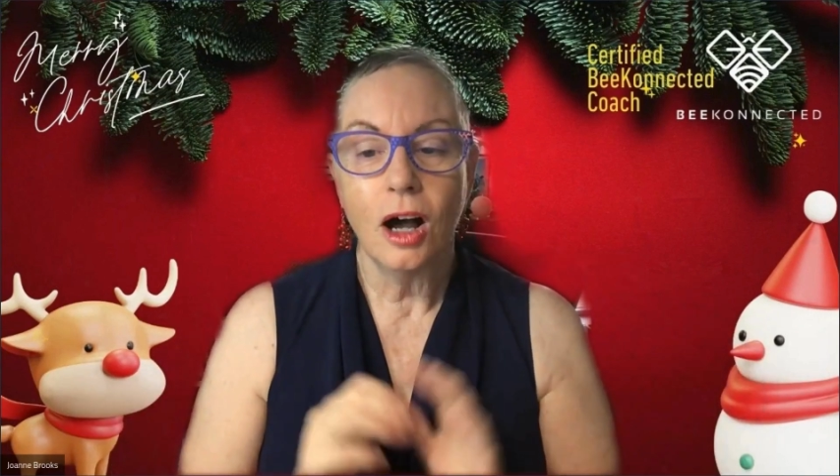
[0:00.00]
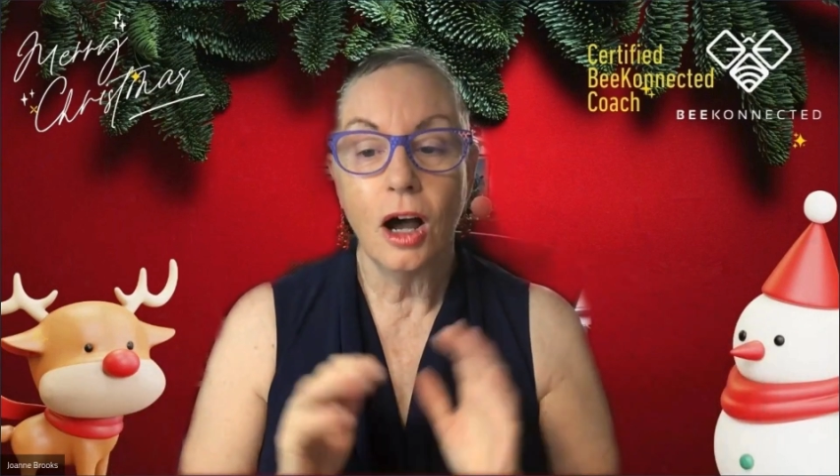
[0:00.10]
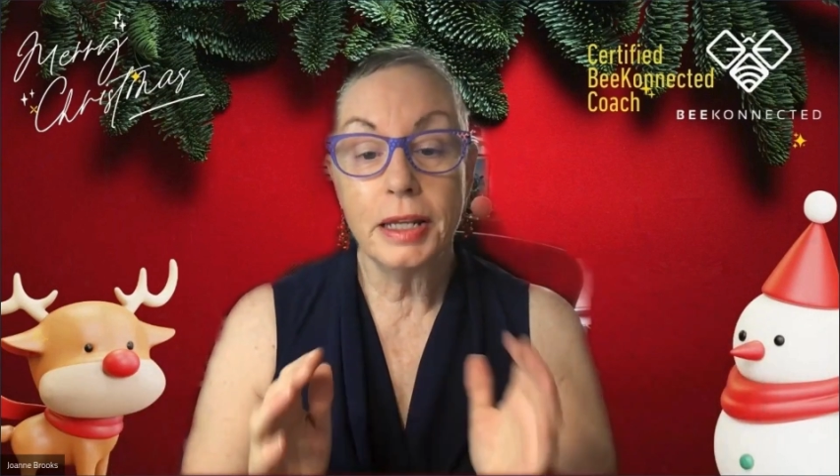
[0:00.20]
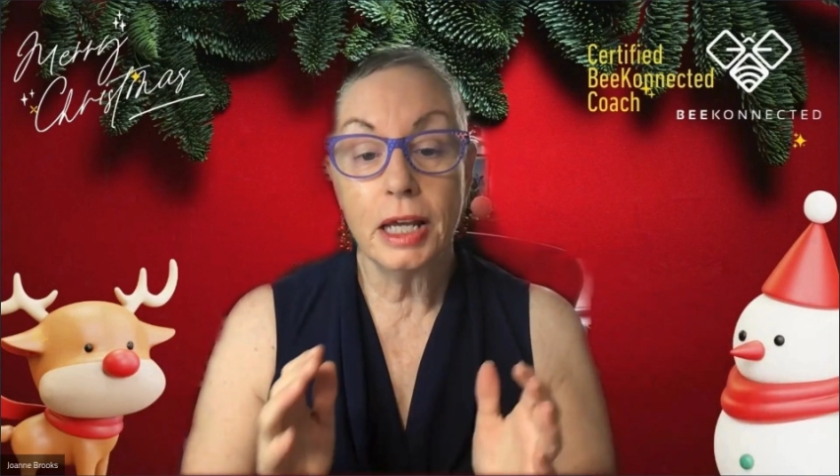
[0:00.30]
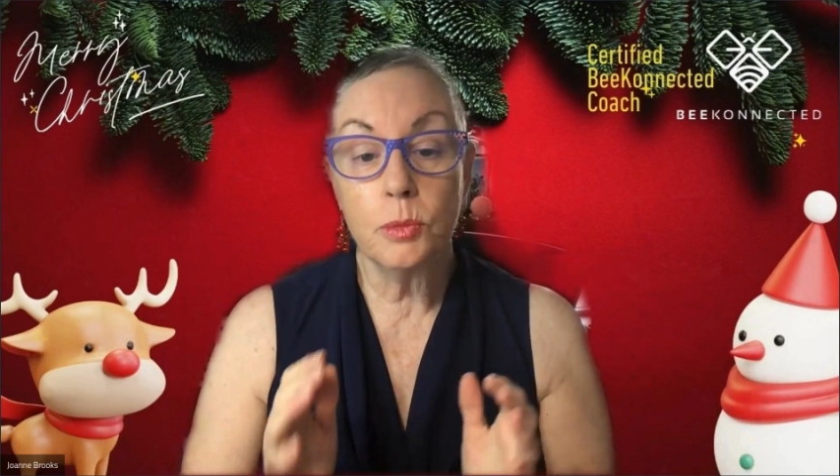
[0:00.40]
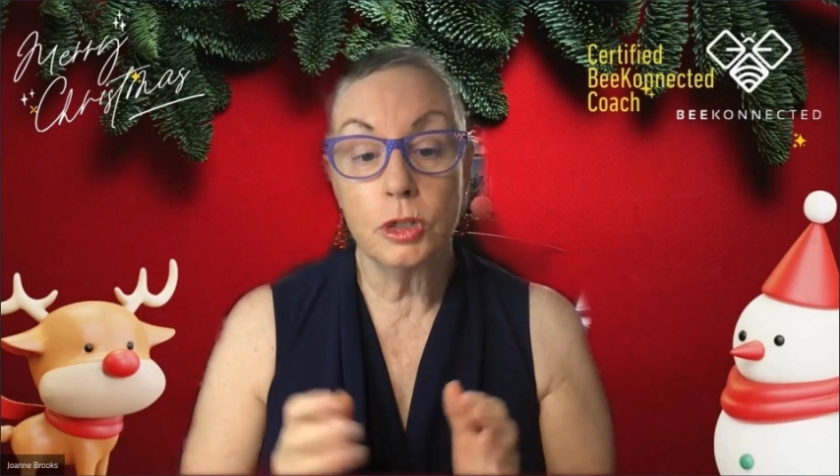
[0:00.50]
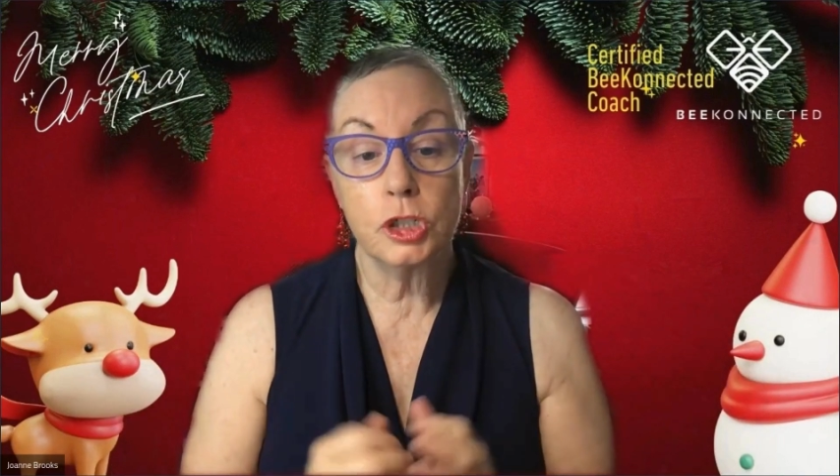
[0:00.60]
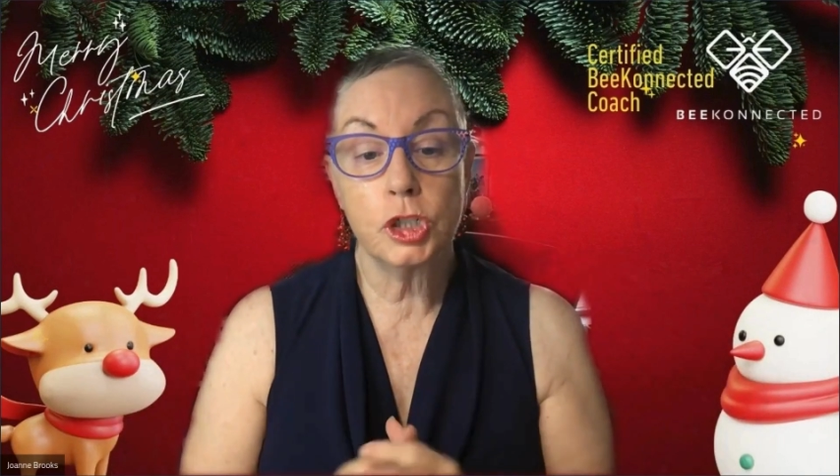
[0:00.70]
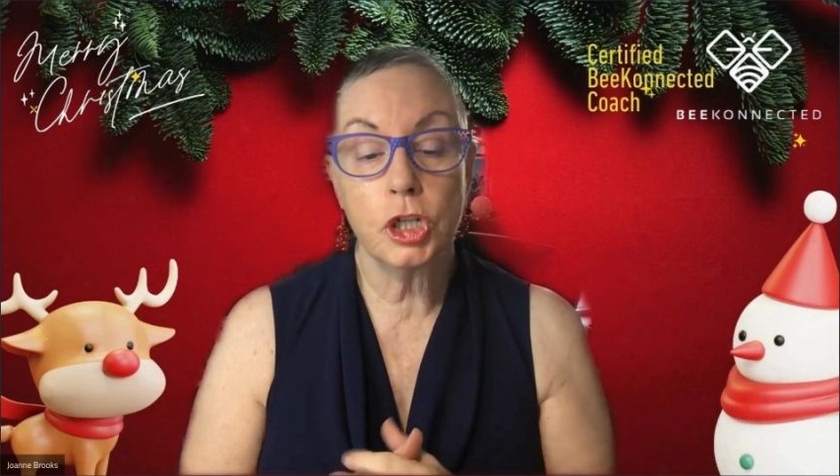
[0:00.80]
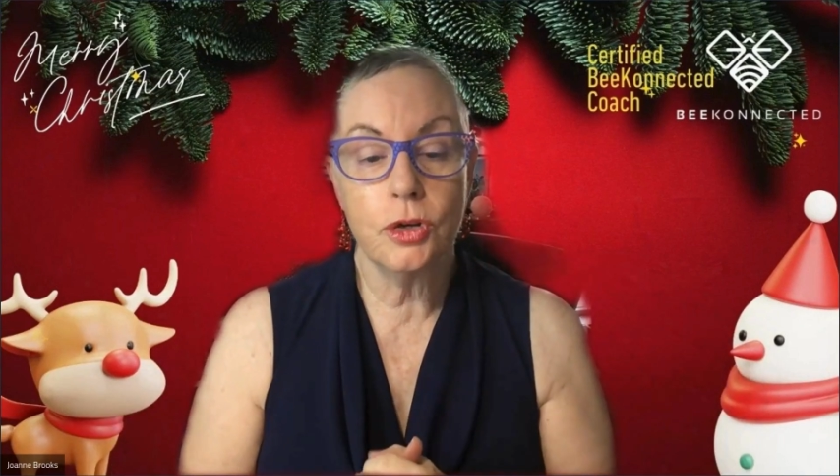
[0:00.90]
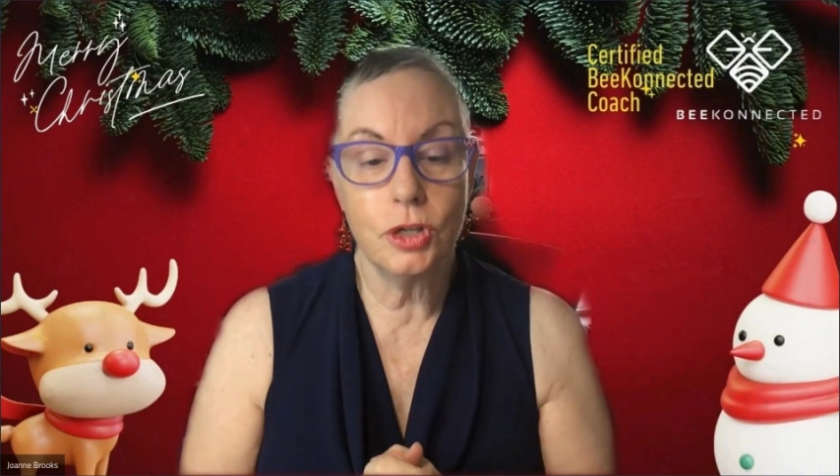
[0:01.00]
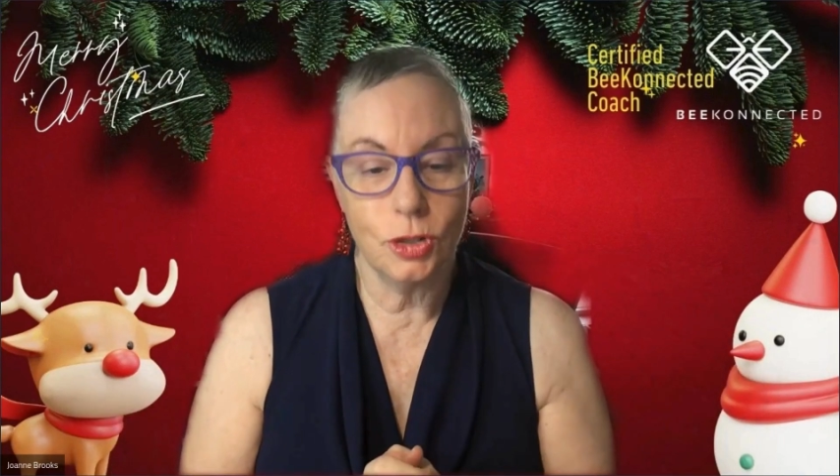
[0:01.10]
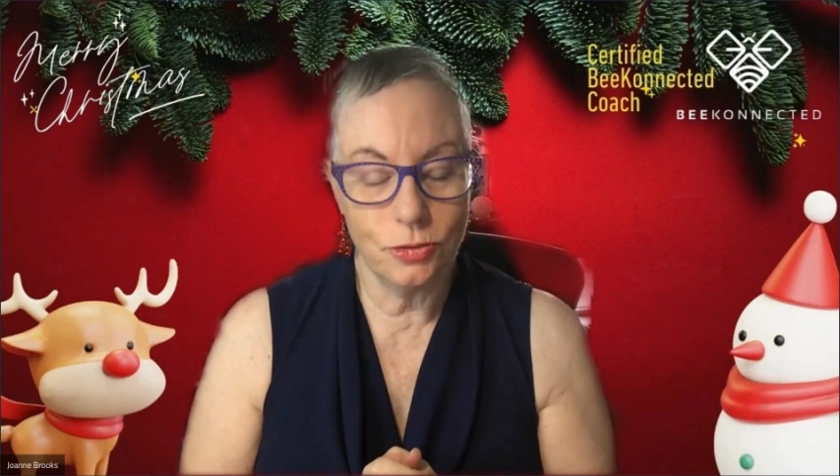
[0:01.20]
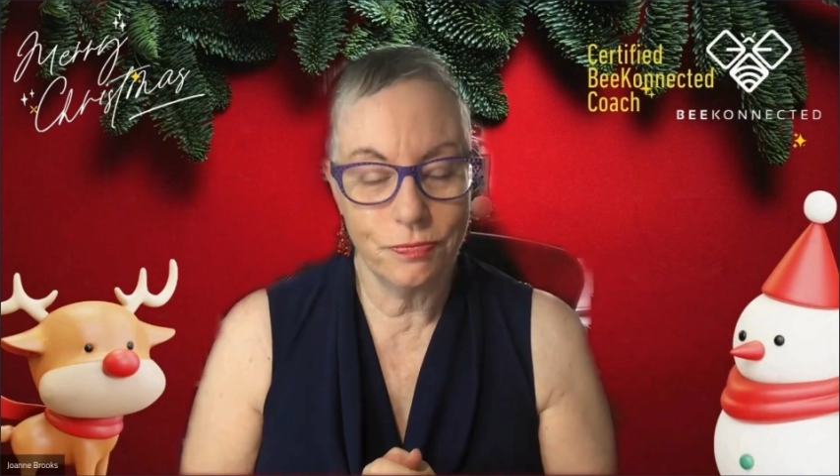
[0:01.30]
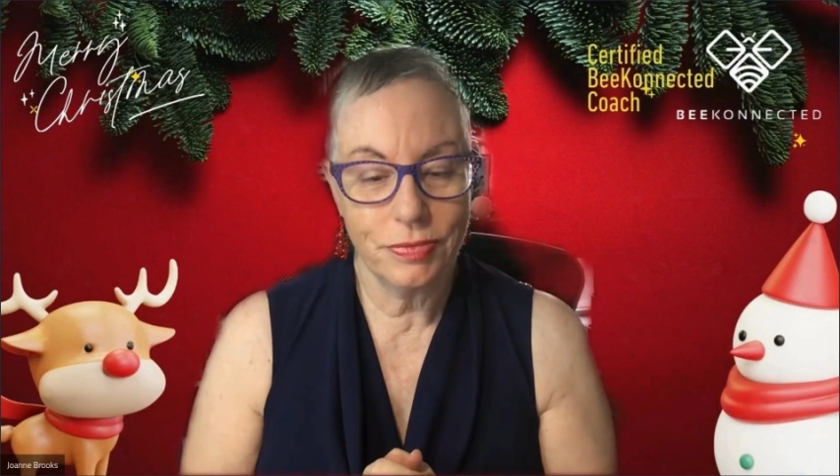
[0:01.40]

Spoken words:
I now want to show you